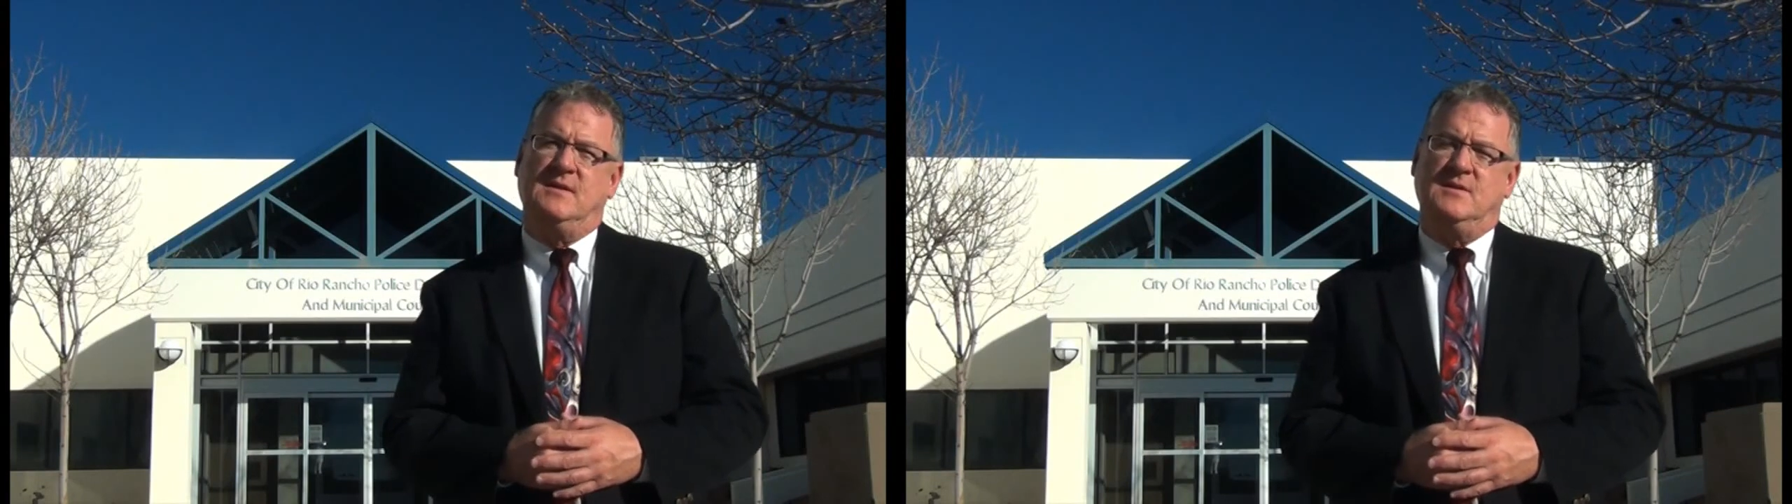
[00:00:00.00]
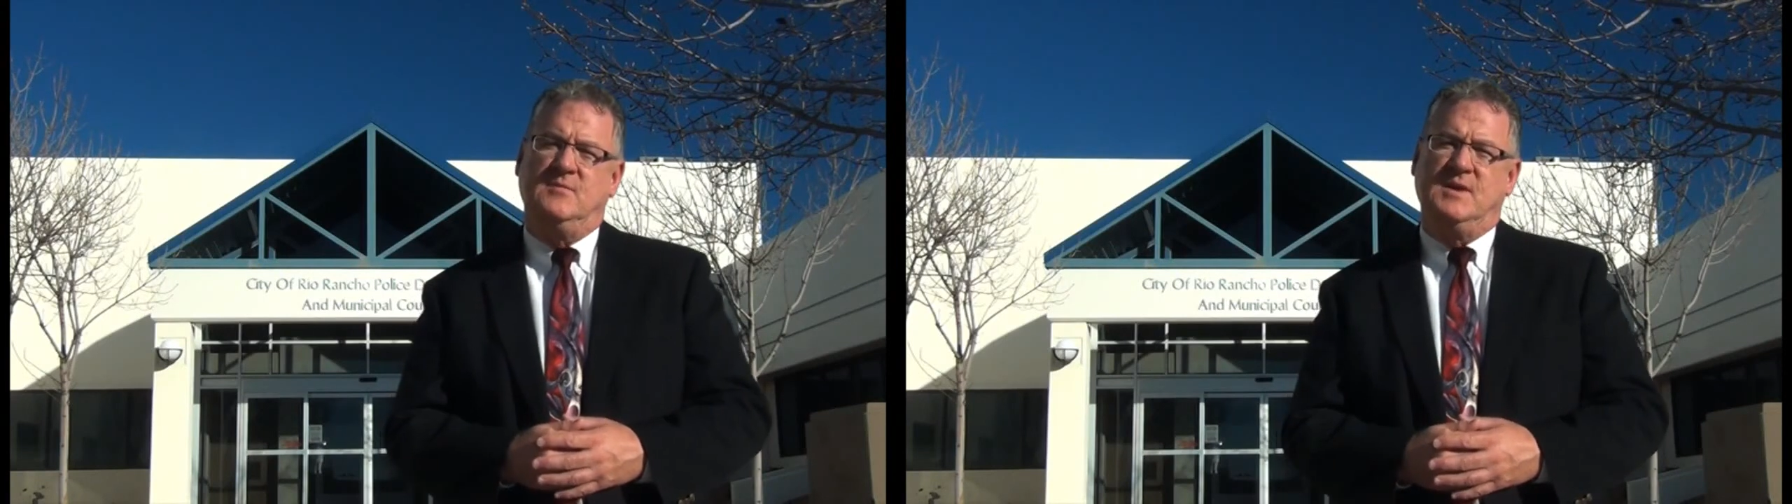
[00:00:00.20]

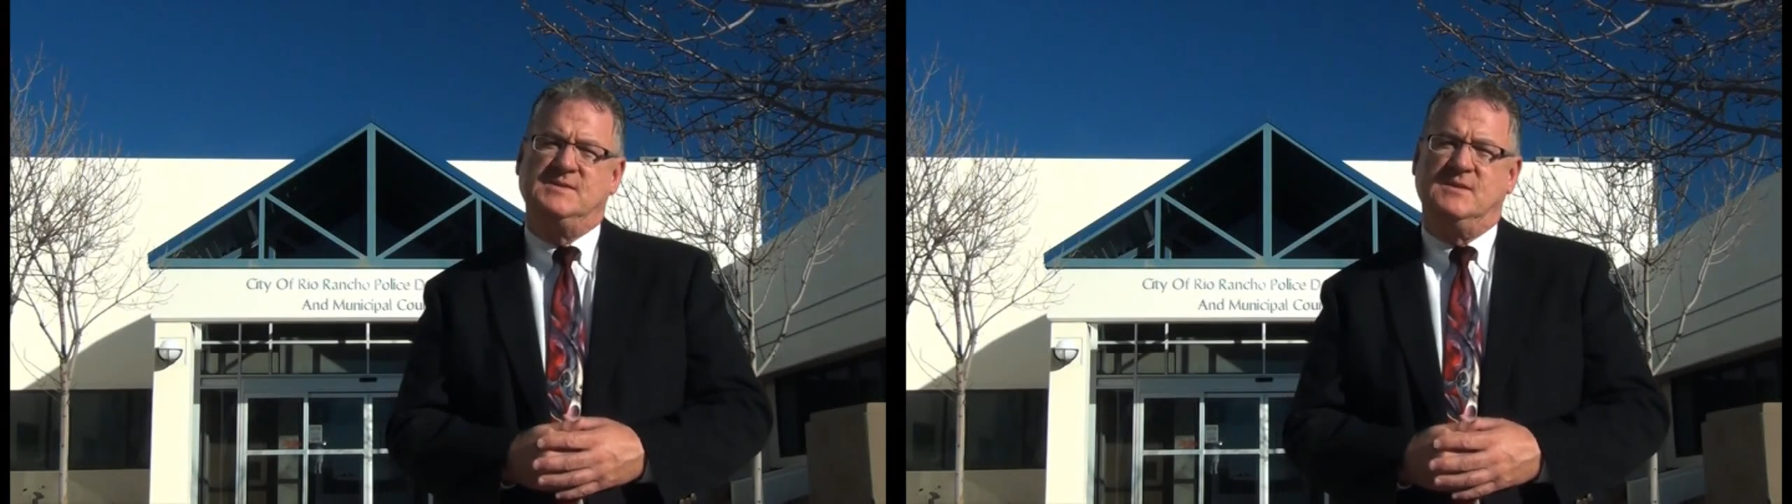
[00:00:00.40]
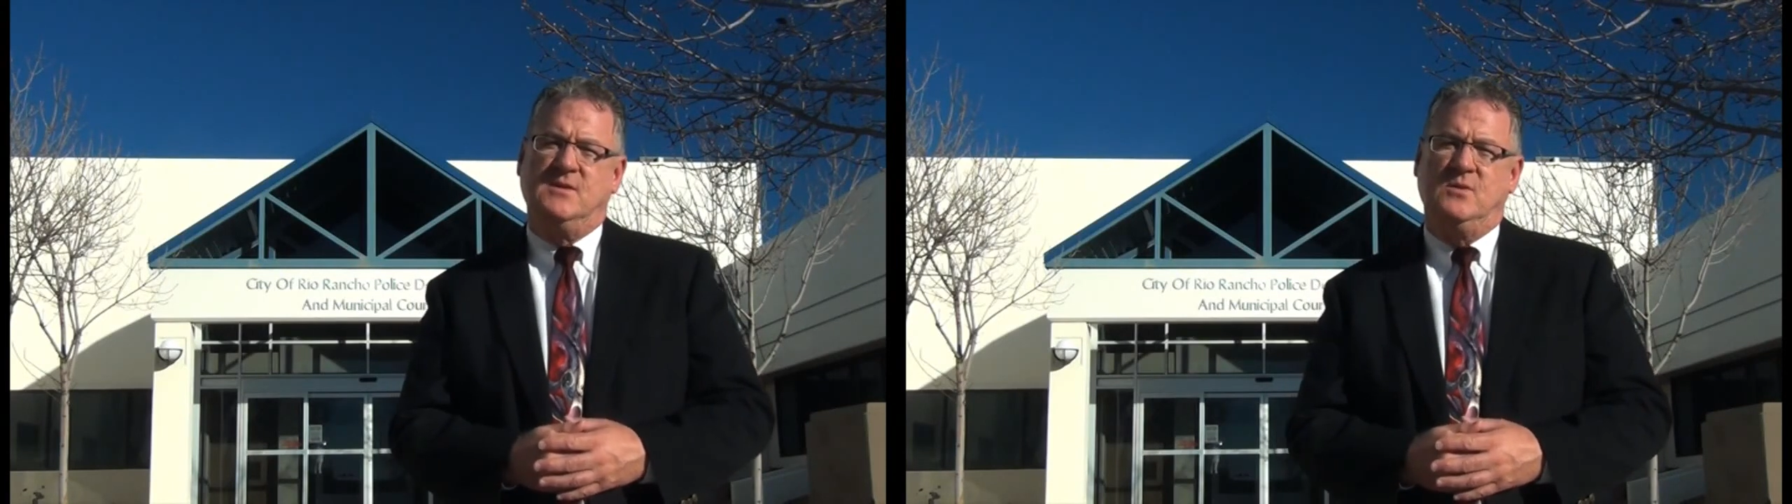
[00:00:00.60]
on the New
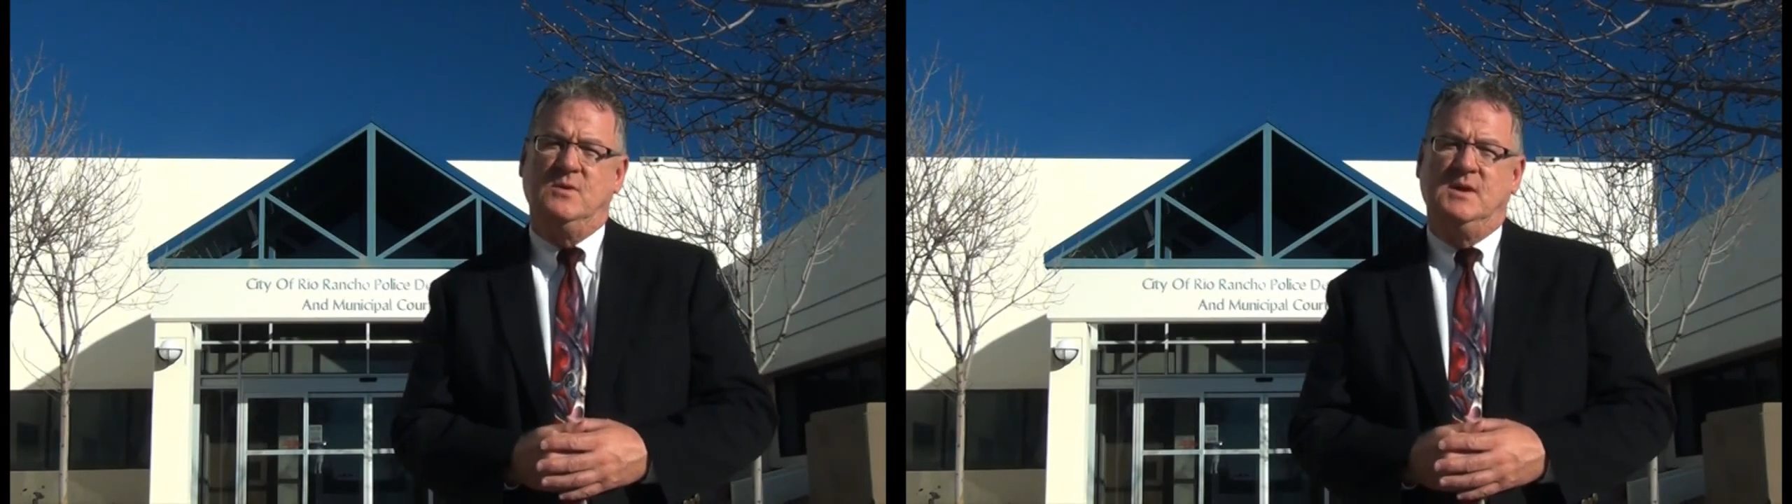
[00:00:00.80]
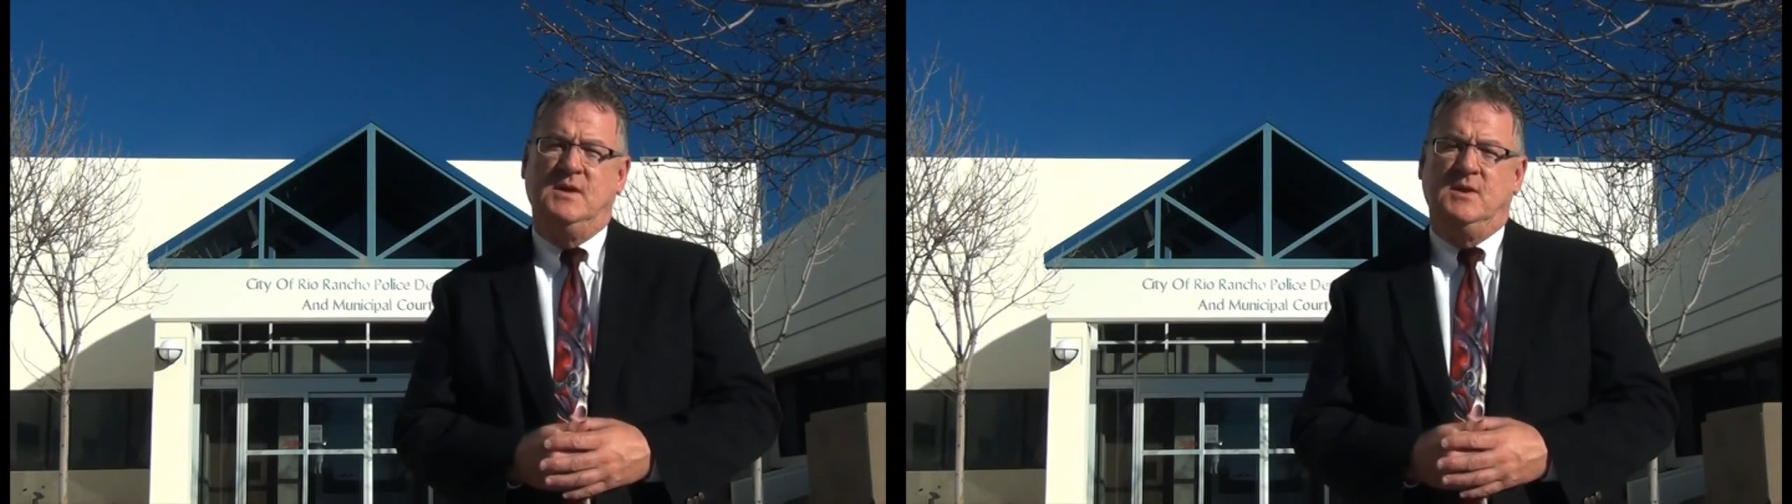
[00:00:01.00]

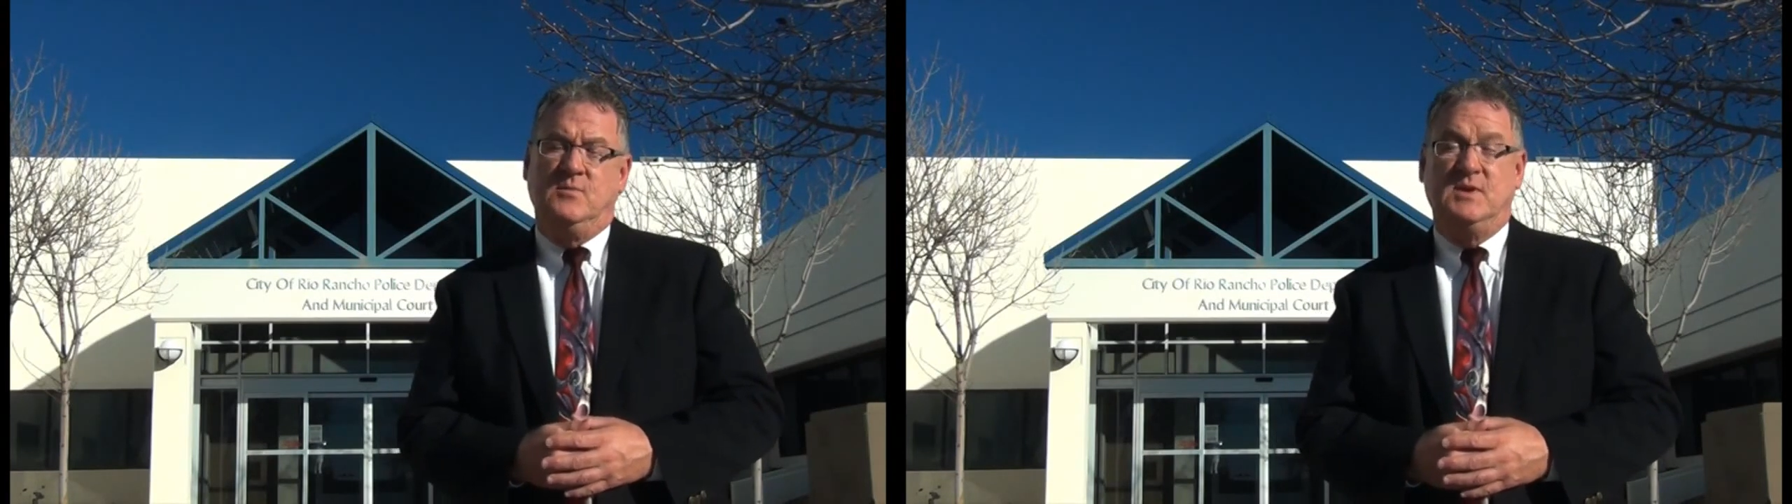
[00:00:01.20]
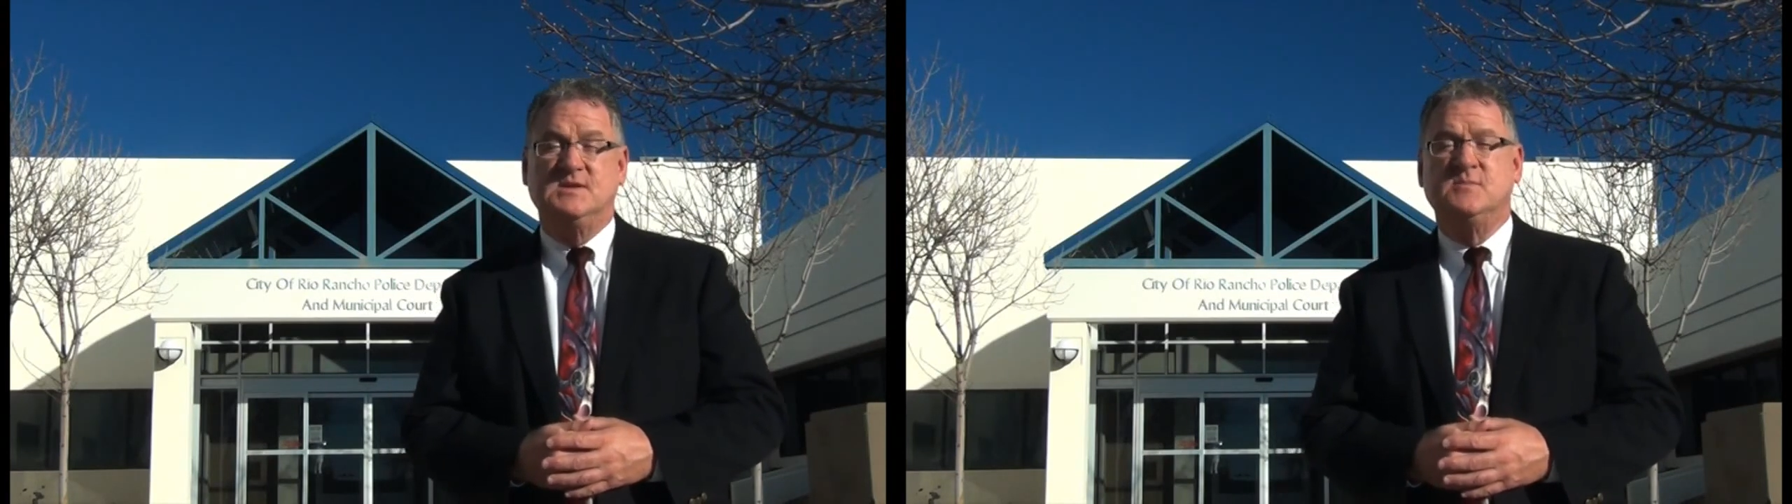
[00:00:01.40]
Mexico
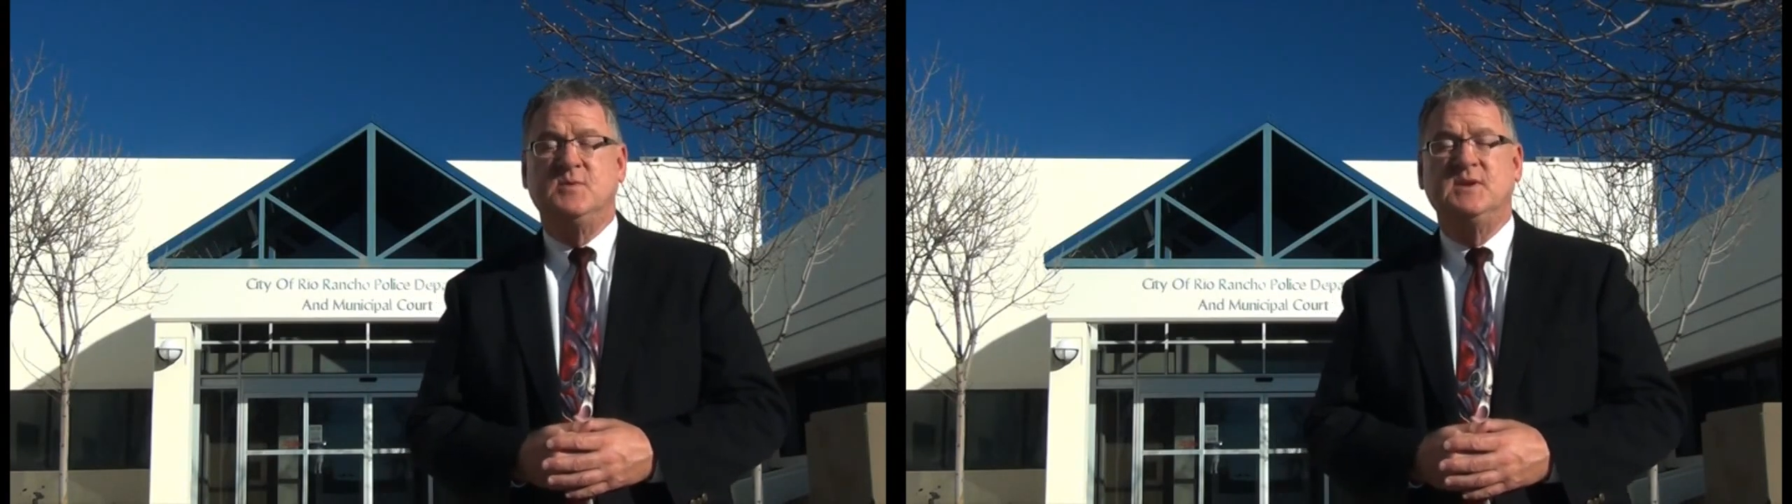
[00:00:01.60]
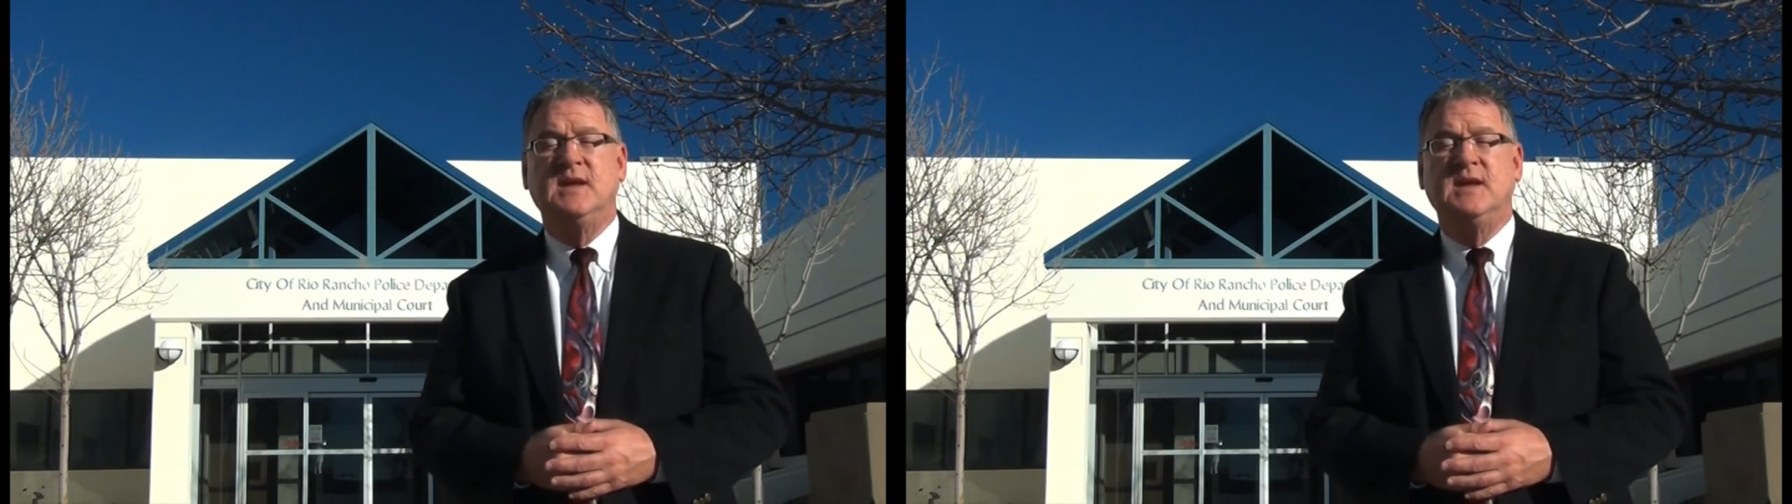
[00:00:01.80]
Municipal